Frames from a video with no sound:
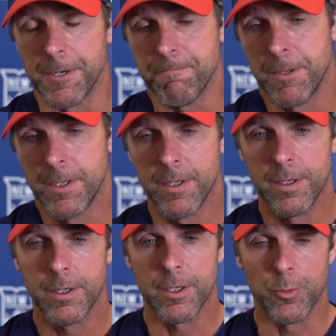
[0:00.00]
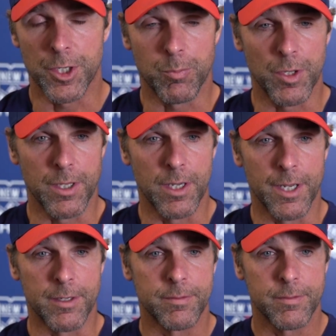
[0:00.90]
But, you know, we're going to play a
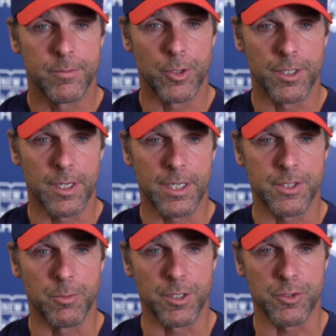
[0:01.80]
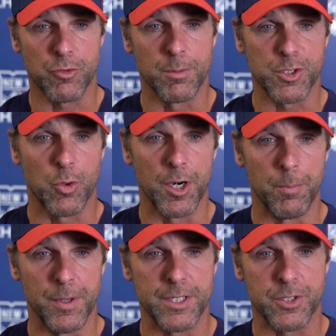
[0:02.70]
lot of we're gonna, like I said, we're going to scrimmage
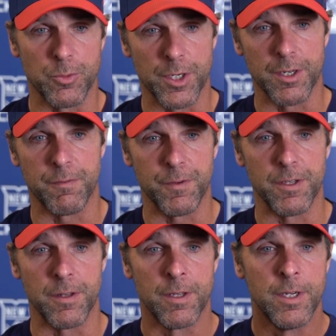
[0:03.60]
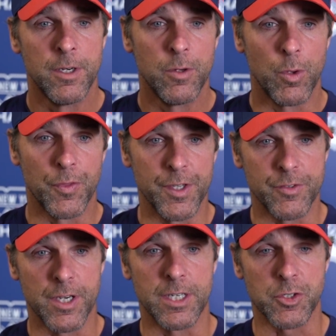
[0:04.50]
quite a bit, so we'll get a feel what
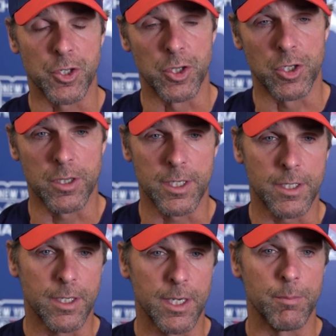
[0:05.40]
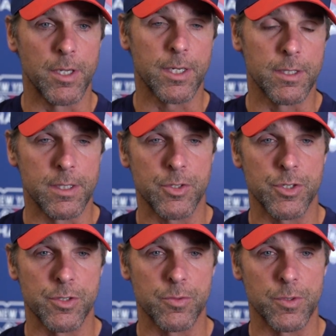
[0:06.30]
these guys are going to look like in game-like
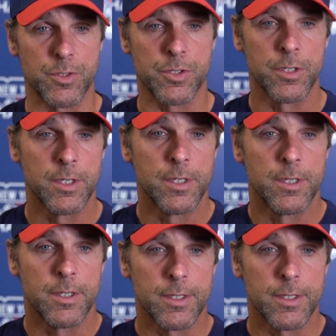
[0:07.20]
conditions, which